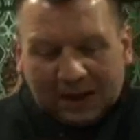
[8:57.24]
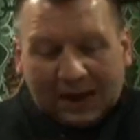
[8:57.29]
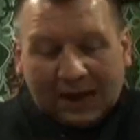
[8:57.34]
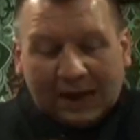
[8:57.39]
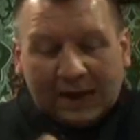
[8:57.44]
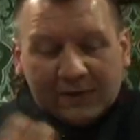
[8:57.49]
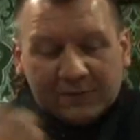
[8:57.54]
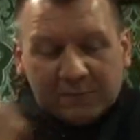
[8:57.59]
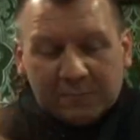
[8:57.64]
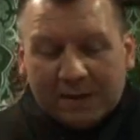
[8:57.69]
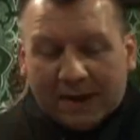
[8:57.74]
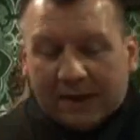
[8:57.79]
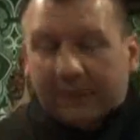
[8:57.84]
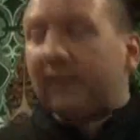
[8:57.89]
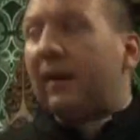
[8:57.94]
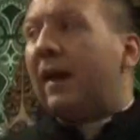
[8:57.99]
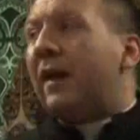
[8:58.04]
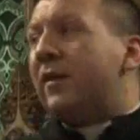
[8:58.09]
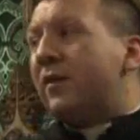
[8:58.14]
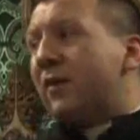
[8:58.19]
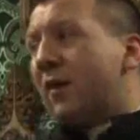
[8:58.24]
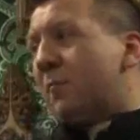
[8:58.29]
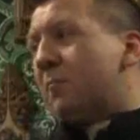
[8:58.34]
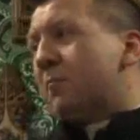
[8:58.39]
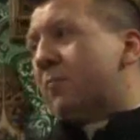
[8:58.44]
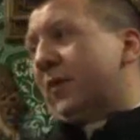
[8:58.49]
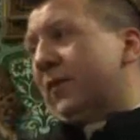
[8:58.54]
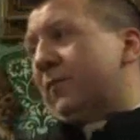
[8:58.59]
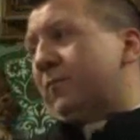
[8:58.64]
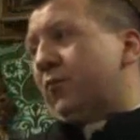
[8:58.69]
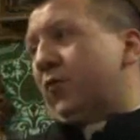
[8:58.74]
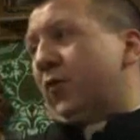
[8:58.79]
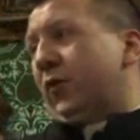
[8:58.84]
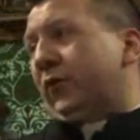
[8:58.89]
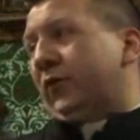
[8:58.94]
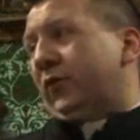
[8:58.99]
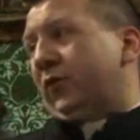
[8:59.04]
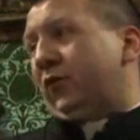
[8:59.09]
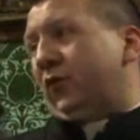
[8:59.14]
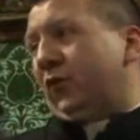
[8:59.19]
I have met a number of
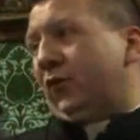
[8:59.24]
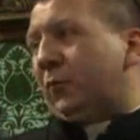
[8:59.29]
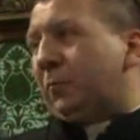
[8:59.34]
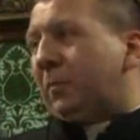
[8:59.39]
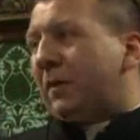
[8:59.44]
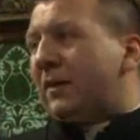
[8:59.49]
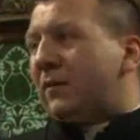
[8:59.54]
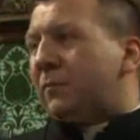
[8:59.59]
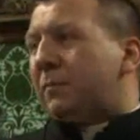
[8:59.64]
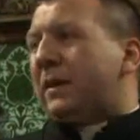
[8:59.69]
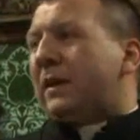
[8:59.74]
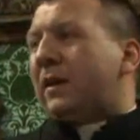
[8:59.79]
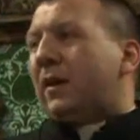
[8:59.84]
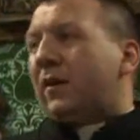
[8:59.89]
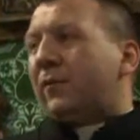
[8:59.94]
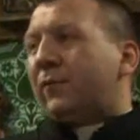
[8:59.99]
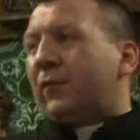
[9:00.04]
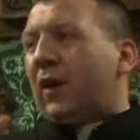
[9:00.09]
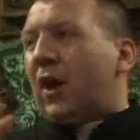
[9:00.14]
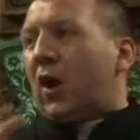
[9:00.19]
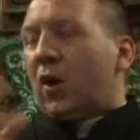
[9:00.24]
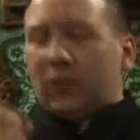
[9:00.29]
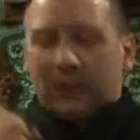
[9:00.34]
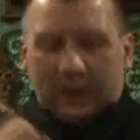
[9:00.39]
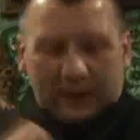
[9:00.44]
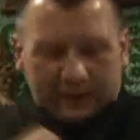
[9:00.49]
prostitutes. Please be careful how